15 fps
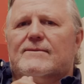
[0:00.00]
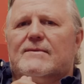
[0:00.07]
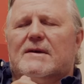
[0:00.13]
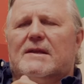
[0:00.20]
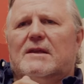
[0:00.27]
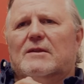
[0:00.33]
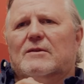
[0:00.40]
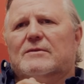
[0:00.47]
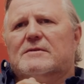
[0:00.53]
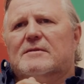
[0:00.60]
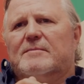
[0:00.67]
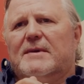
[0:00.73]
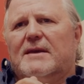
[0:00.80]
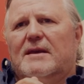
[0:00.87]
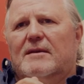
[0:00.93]
And he looked
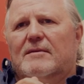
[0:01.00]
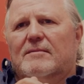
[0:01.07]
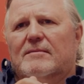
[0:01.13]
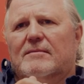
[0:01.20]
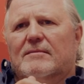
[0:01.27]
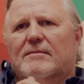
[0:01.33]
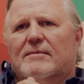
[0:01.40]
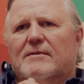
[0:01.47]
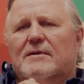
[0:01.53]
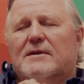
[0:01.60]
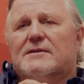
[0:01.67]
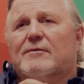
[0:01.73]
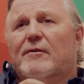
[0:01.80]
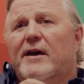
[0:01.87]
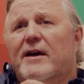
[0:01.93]
at me through
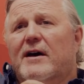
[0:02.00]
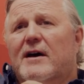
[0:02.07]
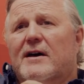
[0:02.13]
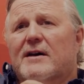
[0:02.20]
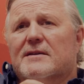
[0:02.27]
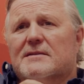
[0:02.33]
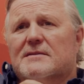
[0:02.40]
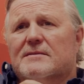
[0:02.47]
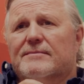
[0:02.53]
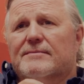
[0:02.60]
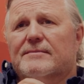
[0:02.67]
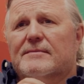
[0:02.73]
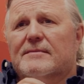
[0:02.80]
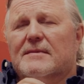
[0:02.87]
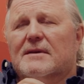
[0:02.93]
his grey eyes
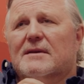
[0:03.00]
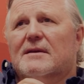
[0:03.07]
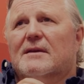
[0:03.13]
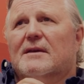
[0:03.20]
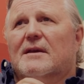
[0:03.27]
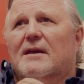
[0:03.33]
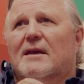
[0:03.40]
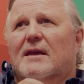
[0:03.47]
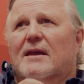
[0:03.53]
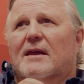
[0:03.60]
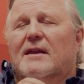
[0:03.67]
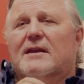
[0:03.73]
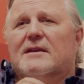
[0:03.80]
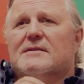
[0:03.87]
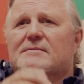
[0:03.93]

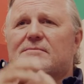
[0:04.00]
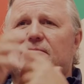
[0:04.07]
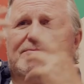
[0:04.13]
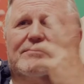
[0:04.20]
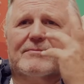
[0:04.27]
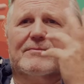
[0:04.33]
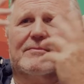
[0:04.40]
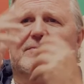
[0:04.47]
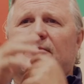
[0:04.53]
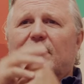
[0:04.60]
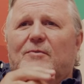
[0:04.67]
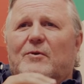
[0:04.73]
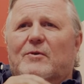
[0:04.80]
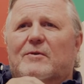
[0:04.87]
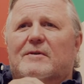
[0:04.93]
and his
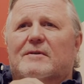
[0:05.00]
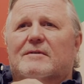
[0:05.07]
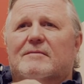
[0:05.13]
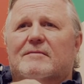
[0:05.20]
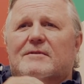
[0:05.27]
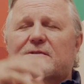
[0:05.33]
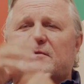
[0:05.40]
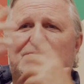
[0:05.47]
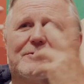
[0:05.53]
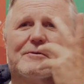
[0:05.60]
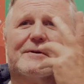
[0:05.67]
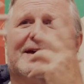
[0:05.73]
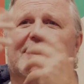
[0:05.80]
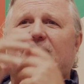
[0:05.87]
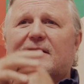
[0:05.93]
worn
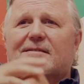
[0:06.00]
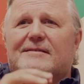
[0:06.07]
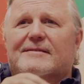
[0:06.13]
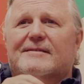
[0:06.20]
straw hat.